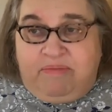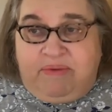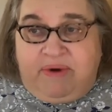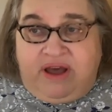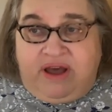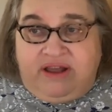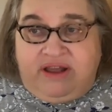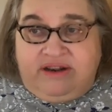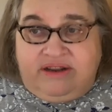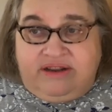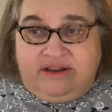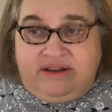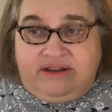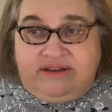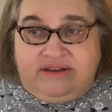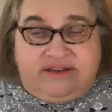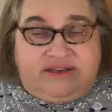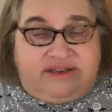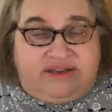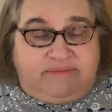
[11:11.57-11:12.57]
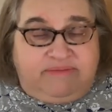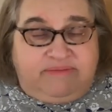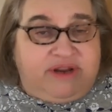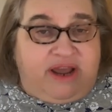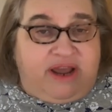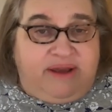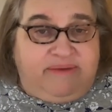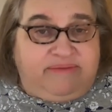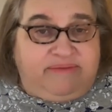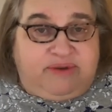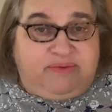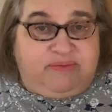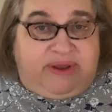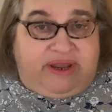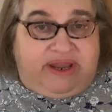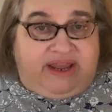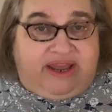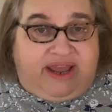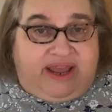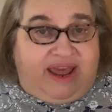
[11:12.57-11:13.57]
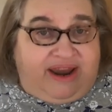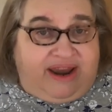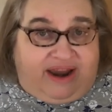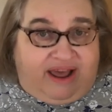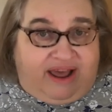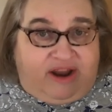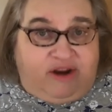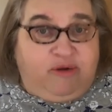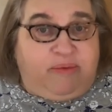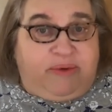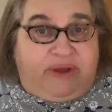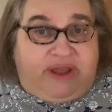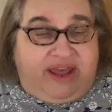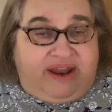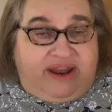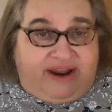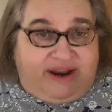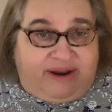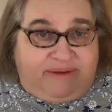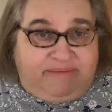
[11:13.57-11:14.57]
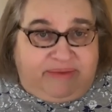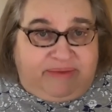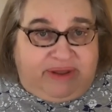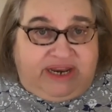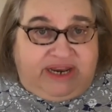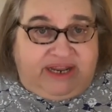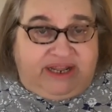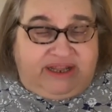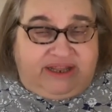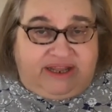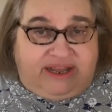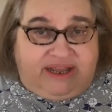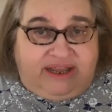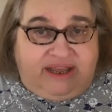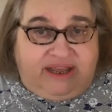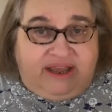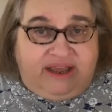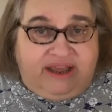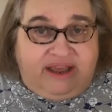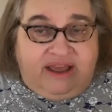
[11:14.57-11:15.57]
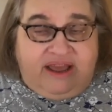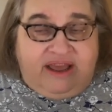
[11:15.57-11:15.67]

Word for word: But sometimes we cannot or we cannot immediately.